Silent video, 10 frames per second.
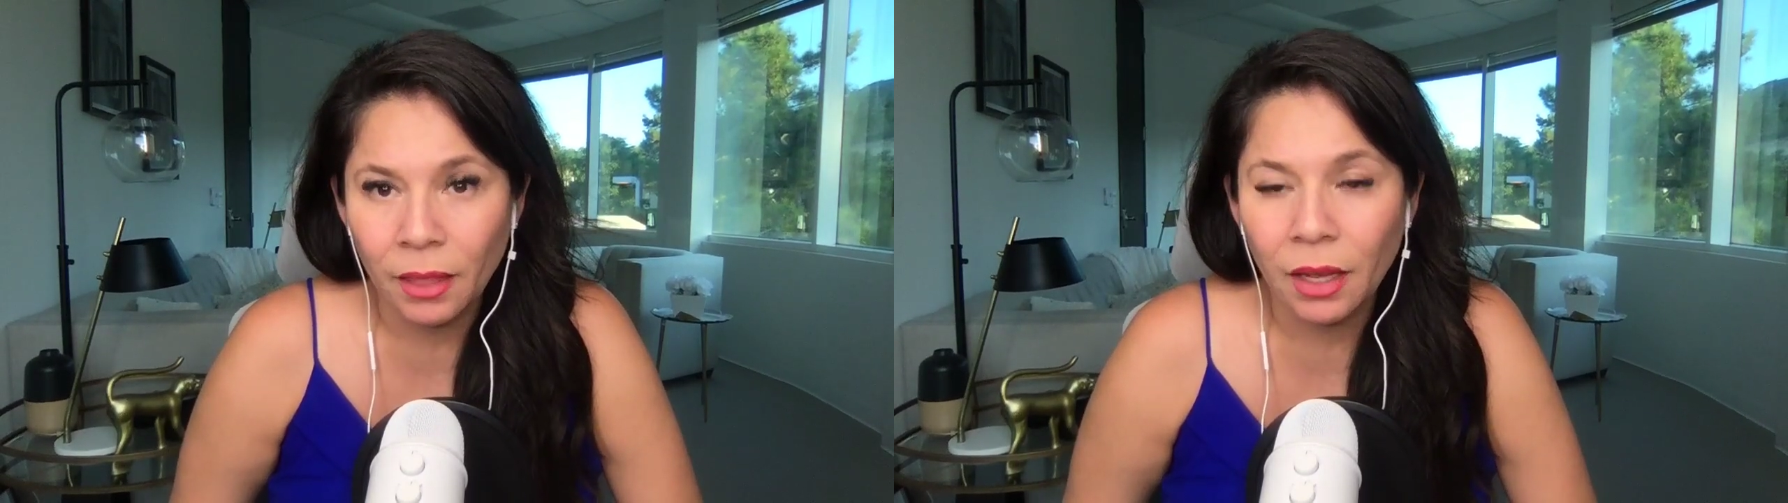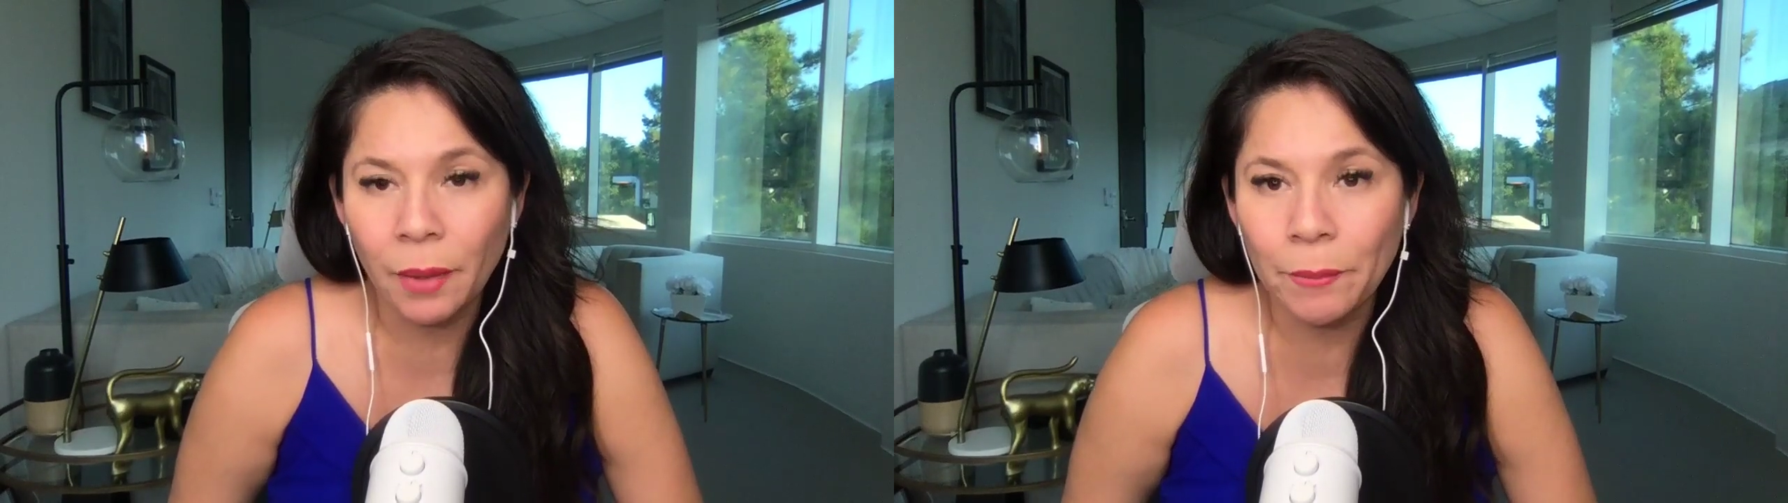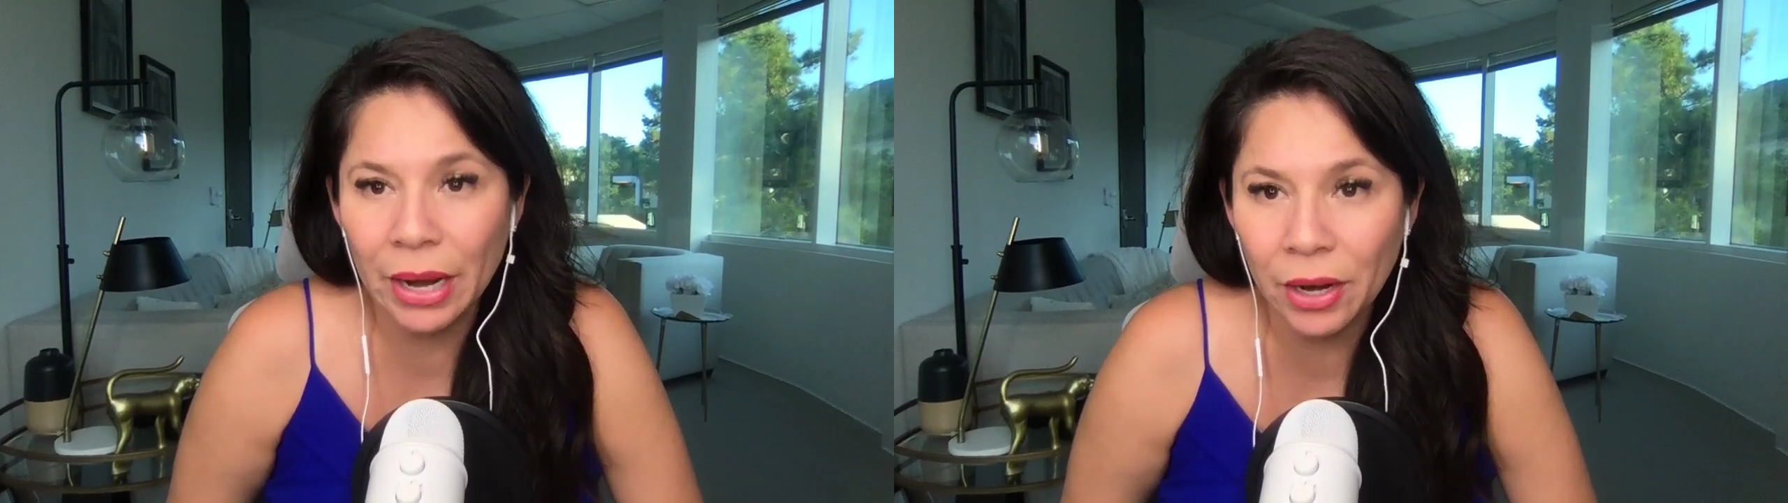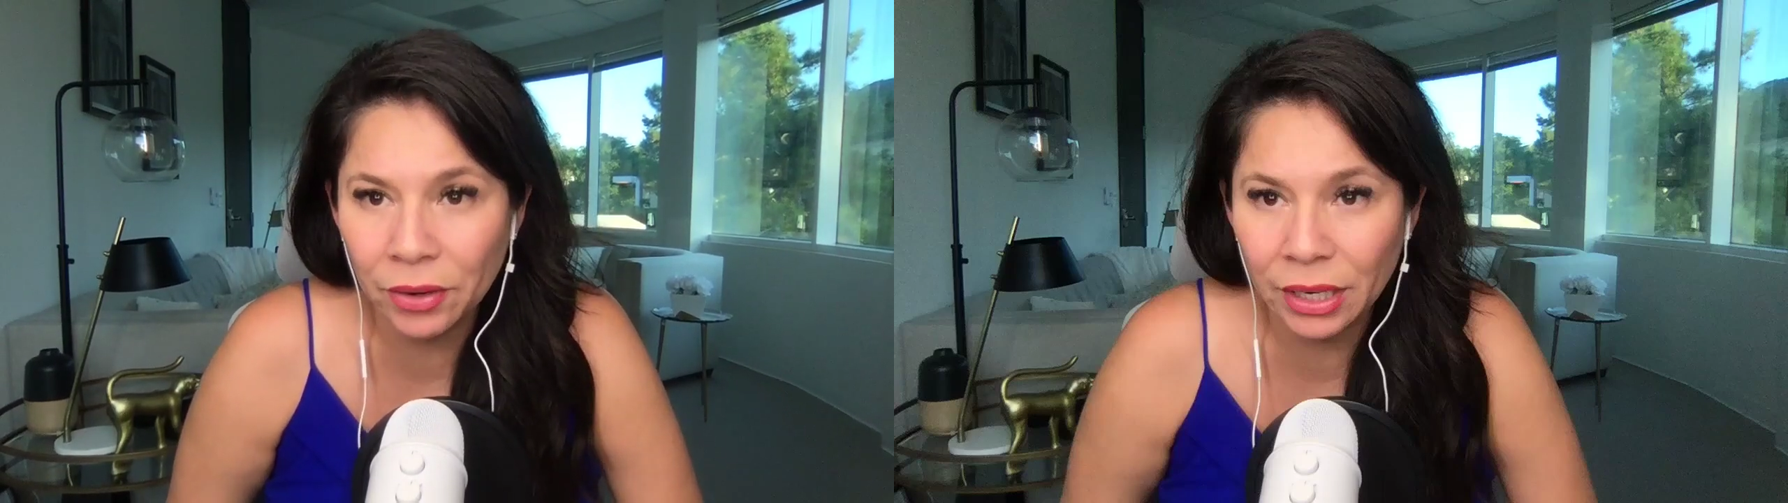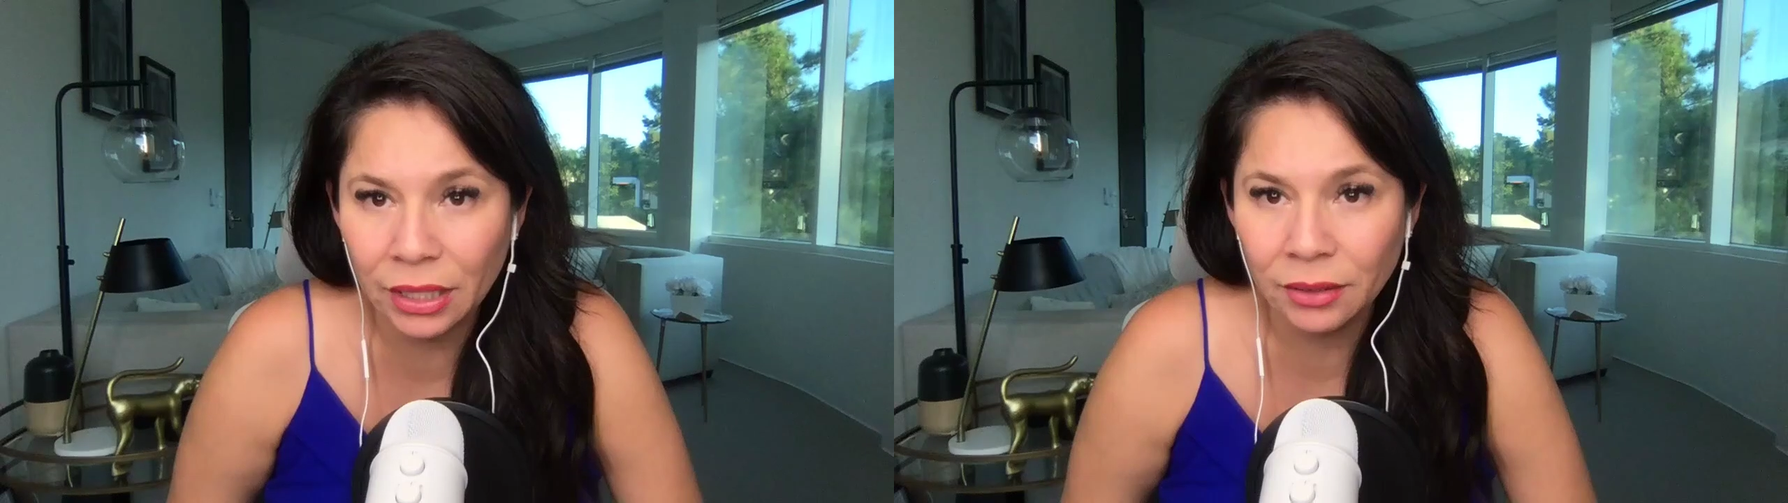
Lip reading: comparing?